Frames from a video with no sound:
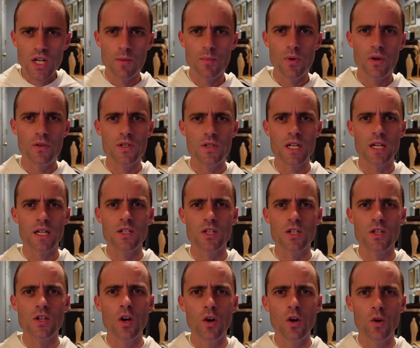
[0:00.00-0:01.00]
John Paul II
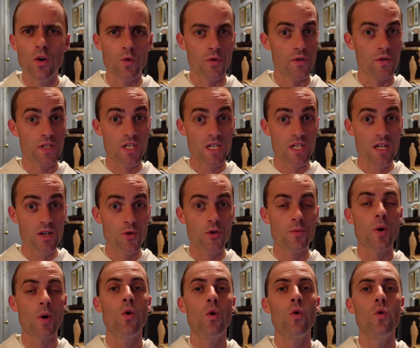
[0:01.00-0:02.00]
to know or to see or
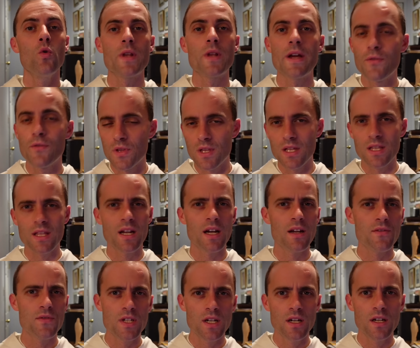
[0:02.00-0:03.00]
to behold everything that
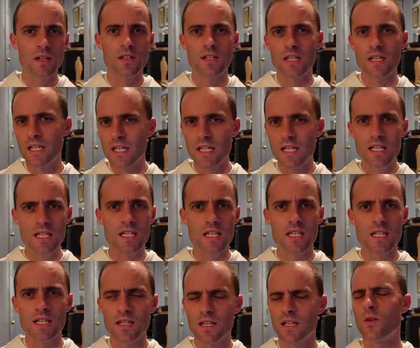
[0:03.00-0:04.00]
I've done in an
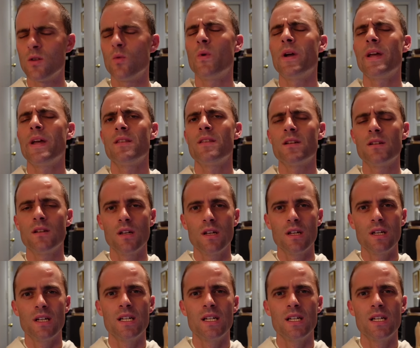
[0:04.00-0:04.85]
instant in a way that,